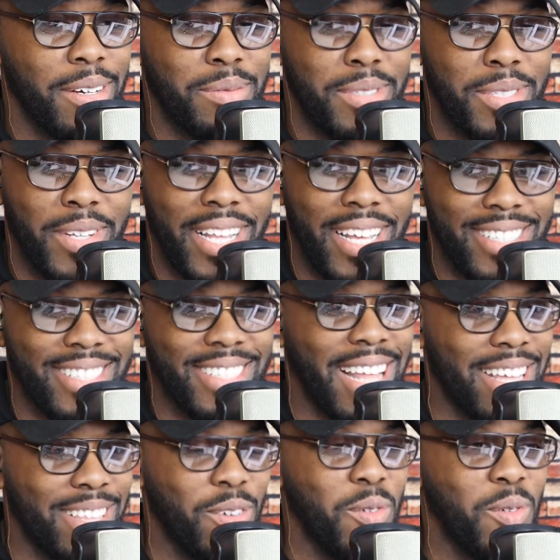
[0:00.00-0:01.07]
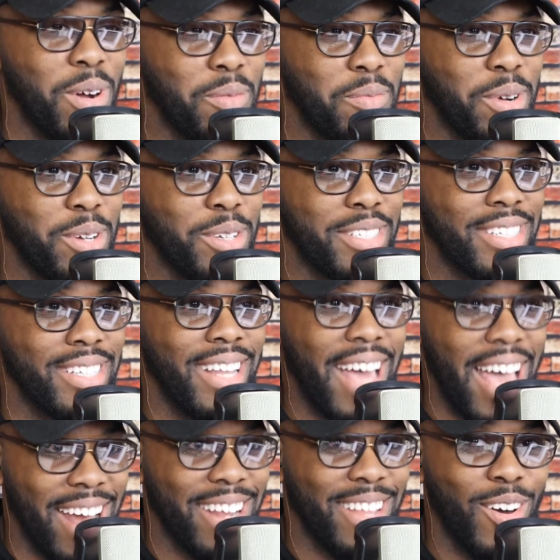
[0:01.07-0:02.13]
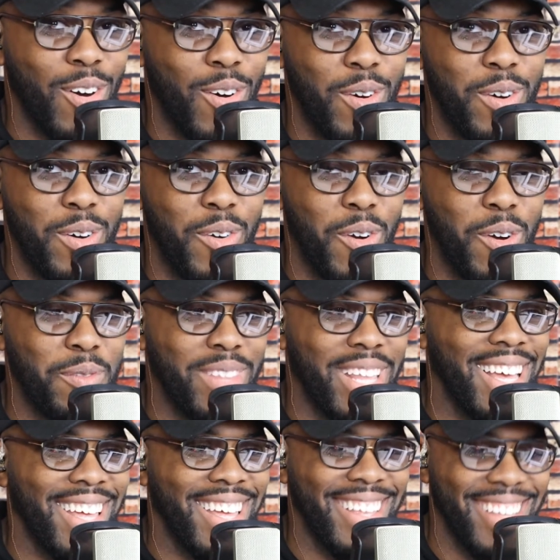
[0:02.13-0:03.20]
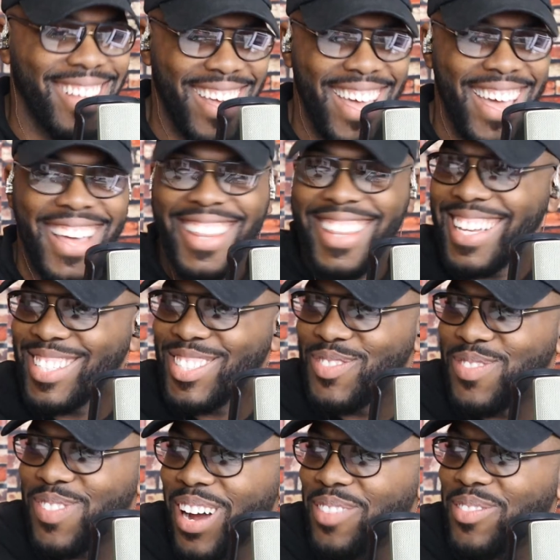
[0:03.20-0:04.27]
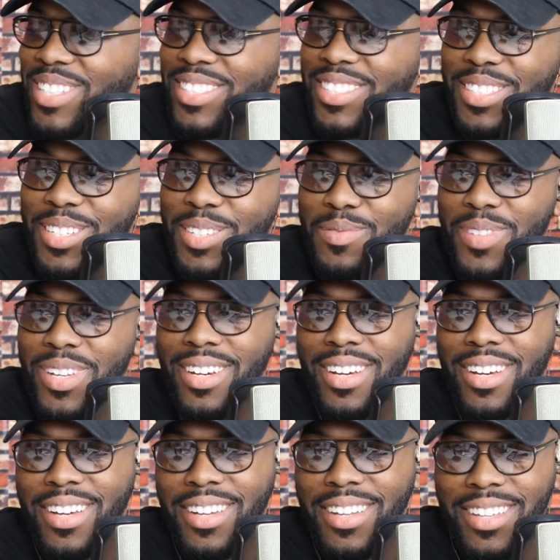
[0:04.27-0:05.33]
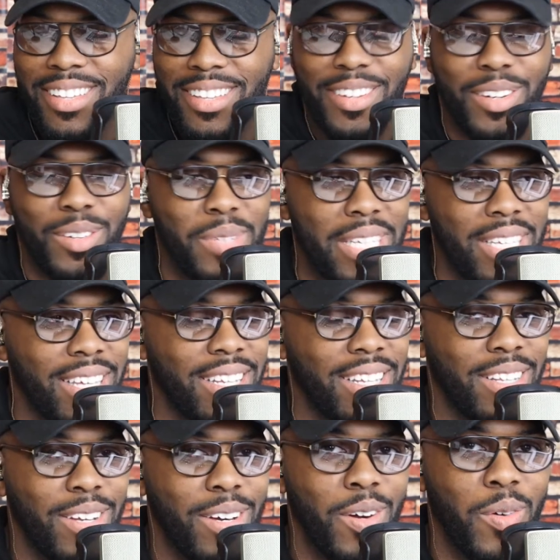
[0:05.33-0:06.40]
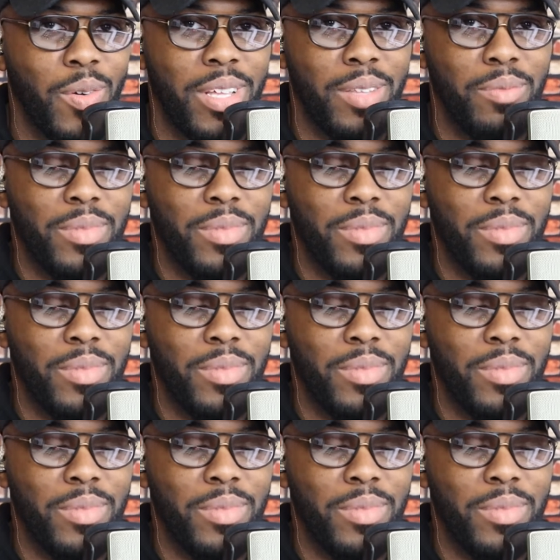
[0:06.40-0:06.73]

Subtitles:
So that's like the one person out of the whole group that you probably should be getting along with.